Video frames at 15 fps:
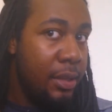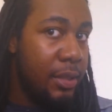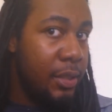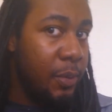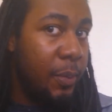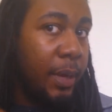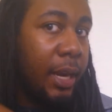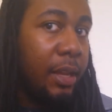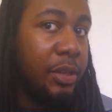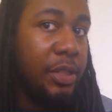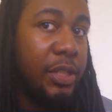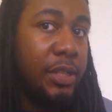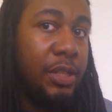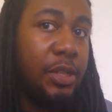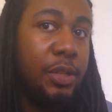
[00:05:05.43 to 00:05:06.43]
So what I'll
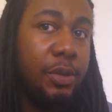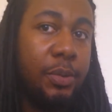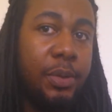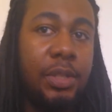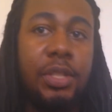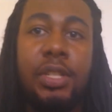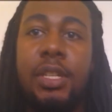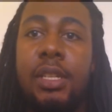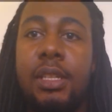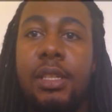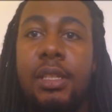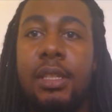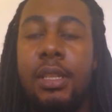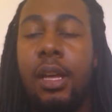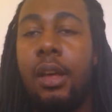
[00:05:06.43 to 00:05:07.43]
just do is
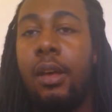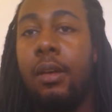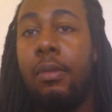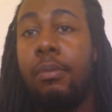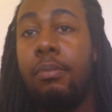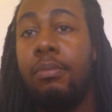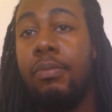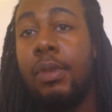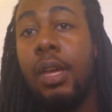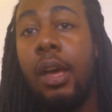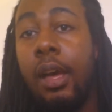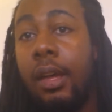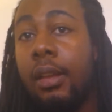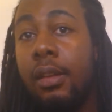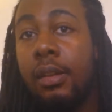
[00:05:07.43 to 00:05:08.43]
just
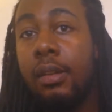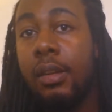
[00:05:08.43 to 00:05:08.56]
cut